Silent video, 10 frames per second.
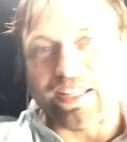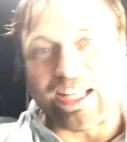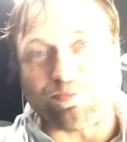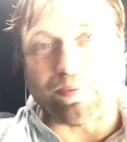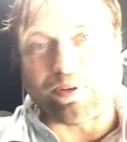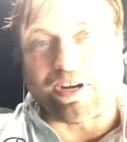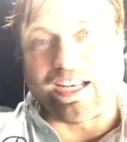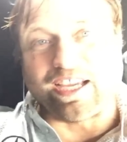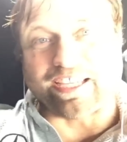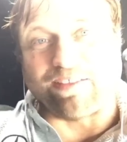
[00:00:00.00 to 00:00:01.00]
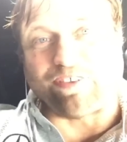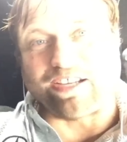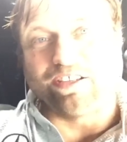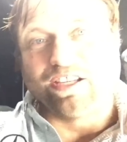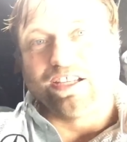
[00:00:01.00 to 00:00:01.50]
That's probably why I like it. In
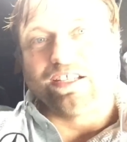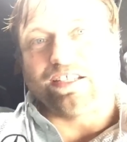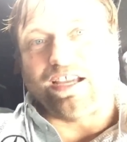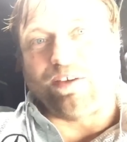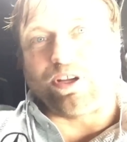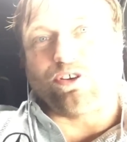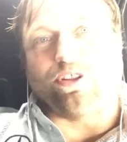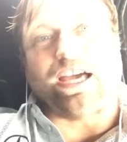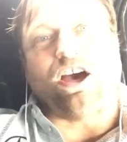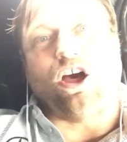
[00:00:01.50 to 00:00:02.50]
fact, we call that